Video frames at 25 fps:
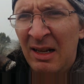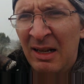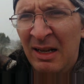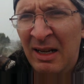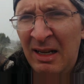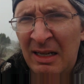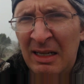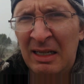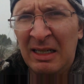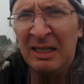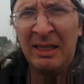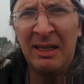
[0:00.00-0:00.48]

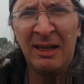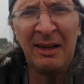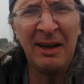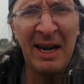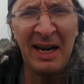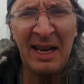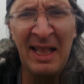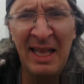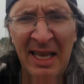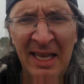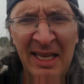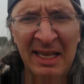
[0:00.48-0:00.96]

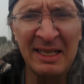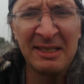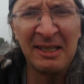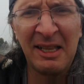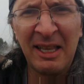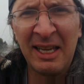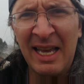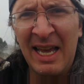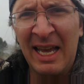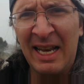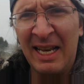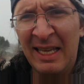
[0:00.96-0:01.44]
Alright, that's all
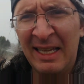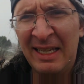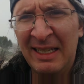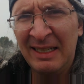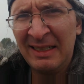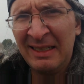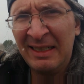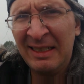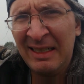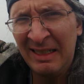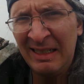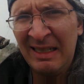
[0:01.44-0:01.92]
I got.
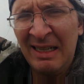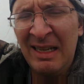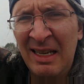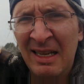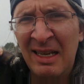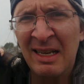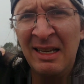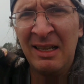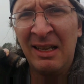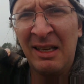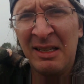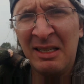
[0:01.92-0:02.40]

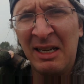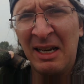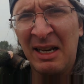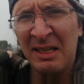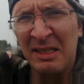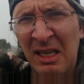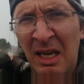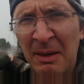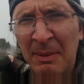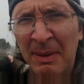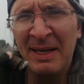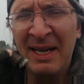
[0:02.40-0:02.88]
I'll see you next
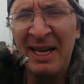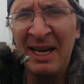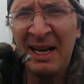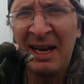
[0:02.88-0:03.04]
time.